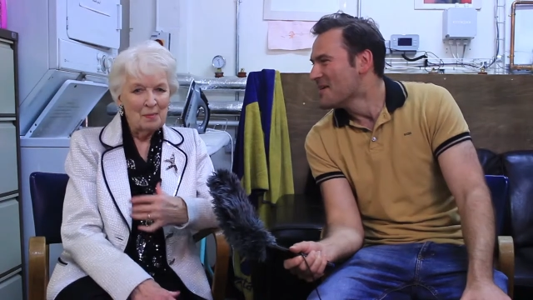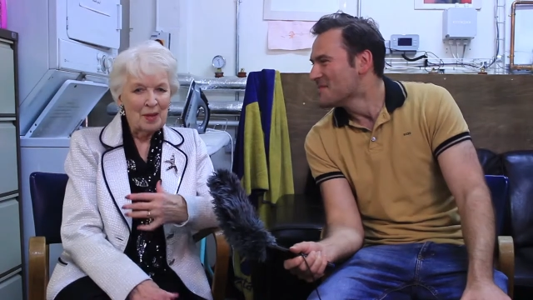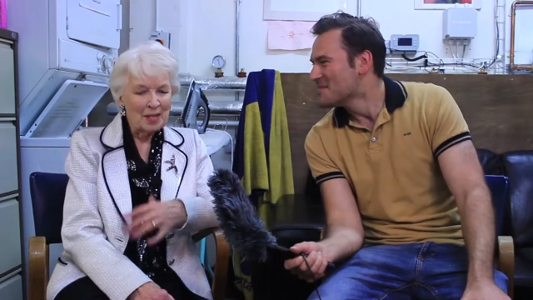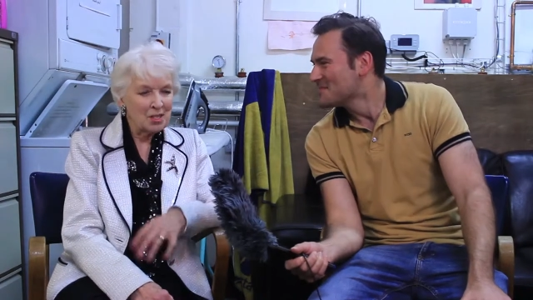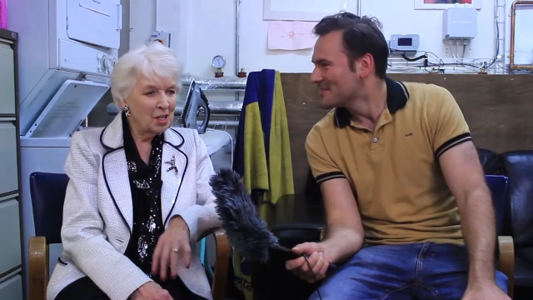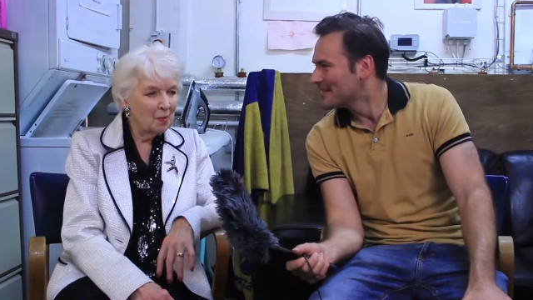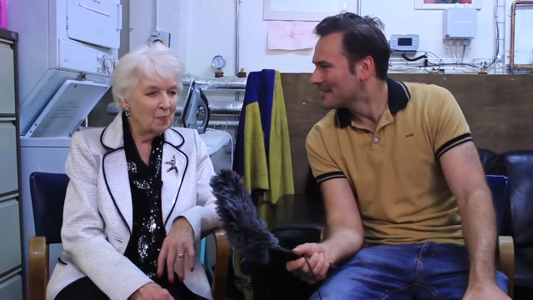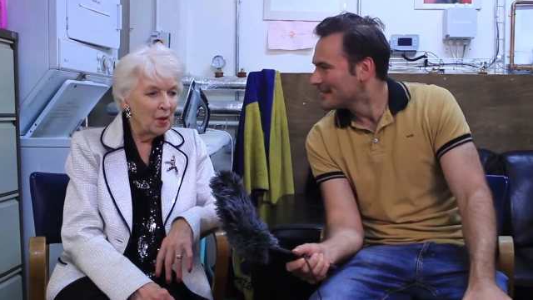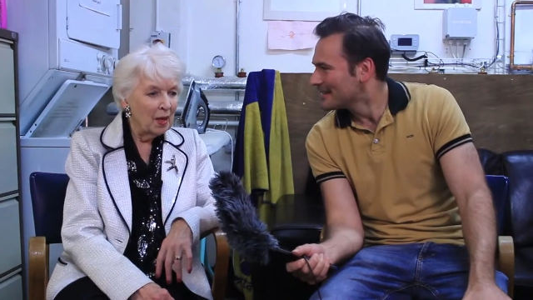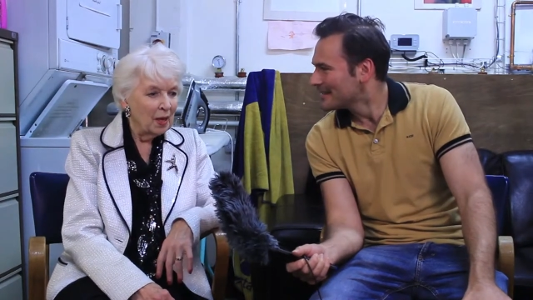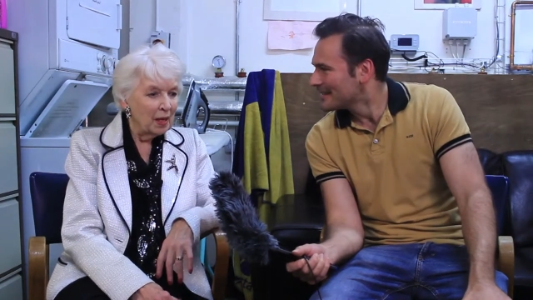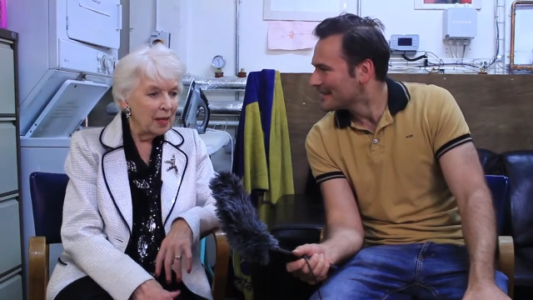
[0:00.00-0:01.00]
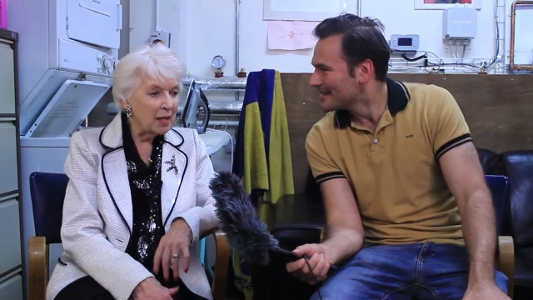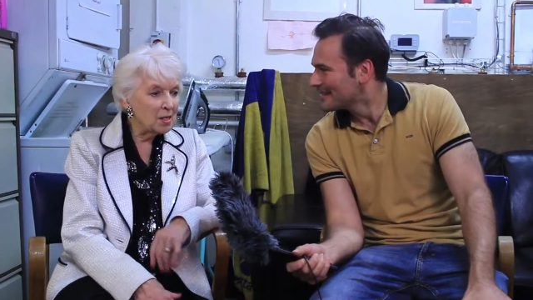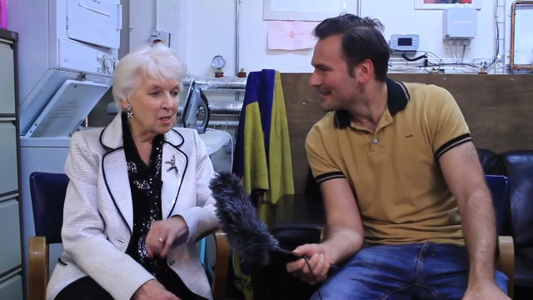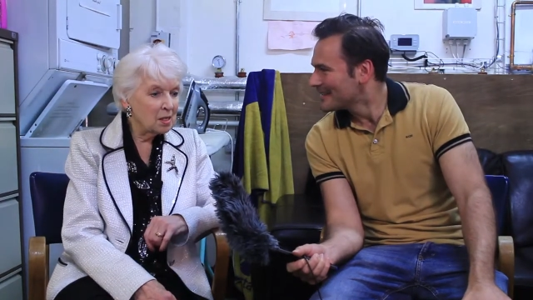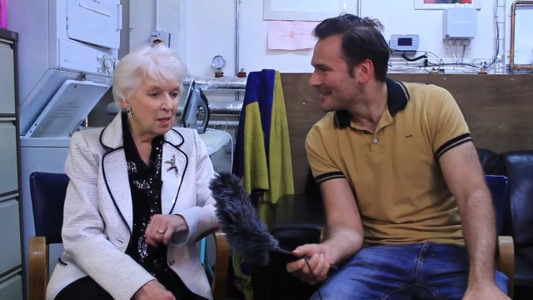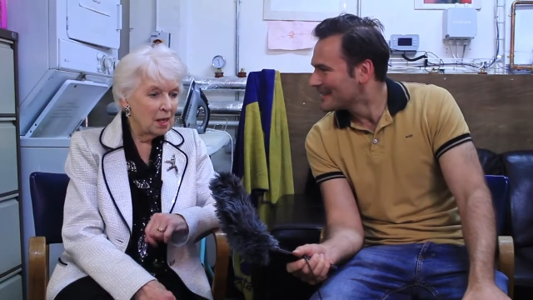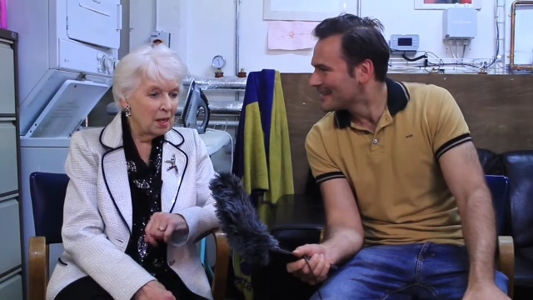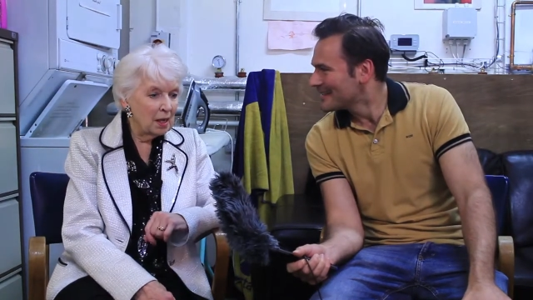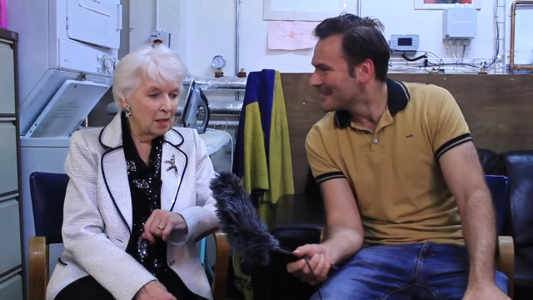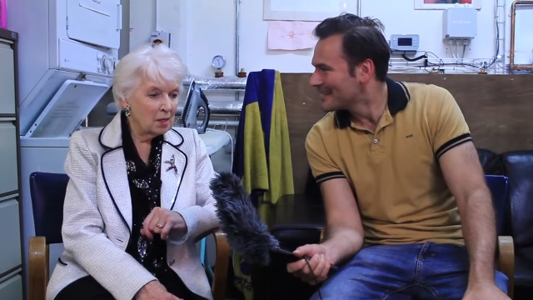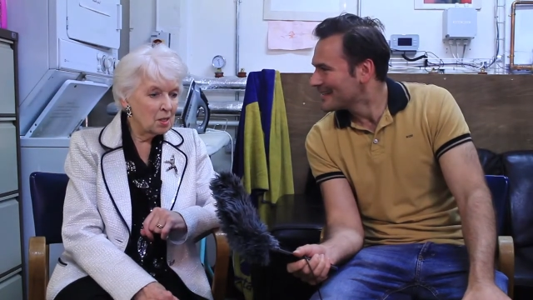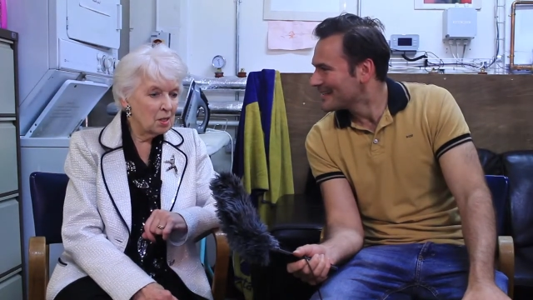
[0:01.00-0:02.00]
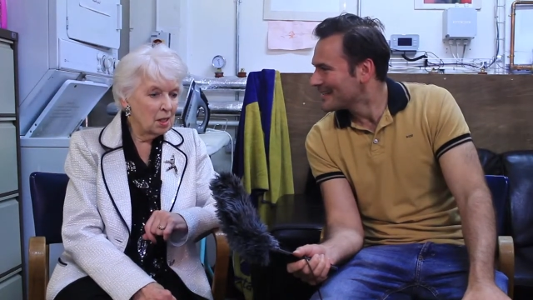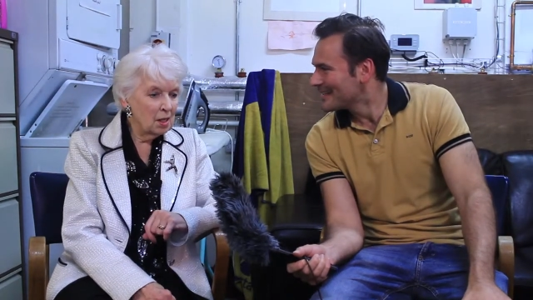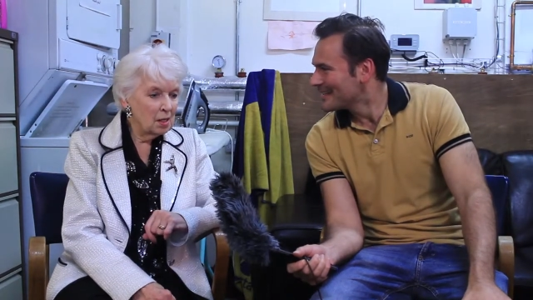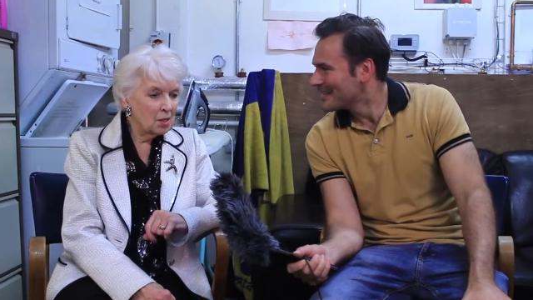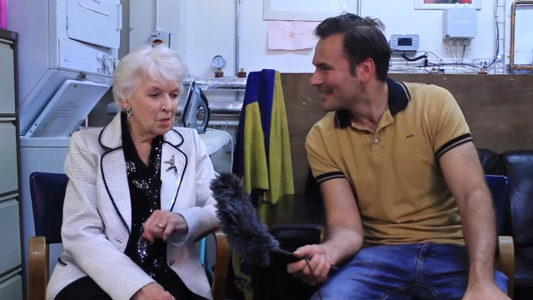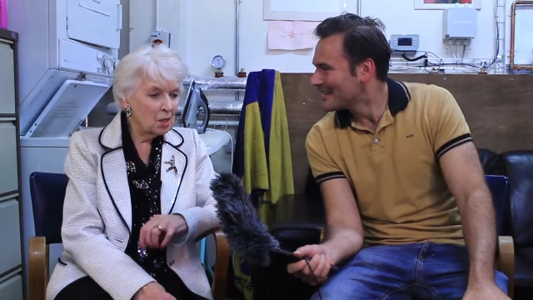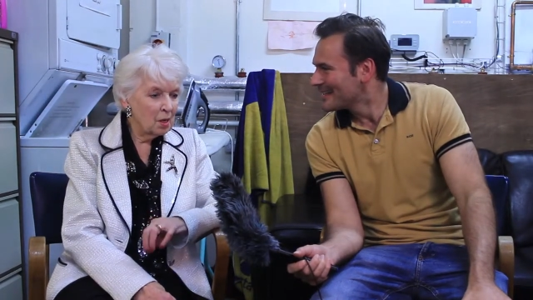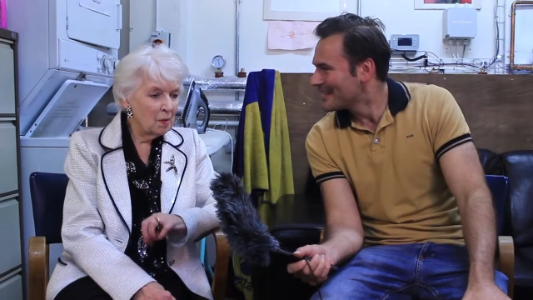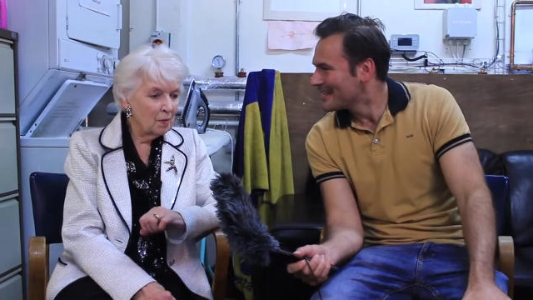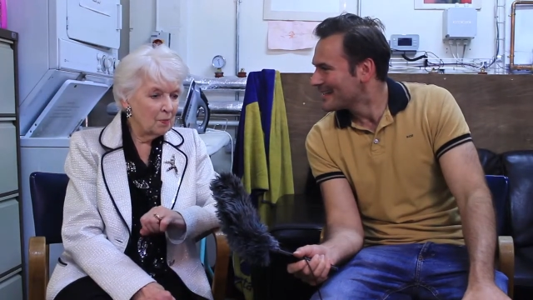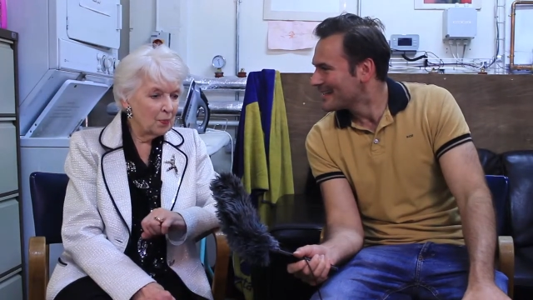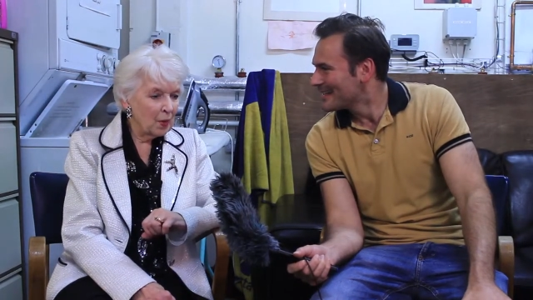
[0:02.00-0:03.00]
Speaker 1: but um, yes it, it's. Uh,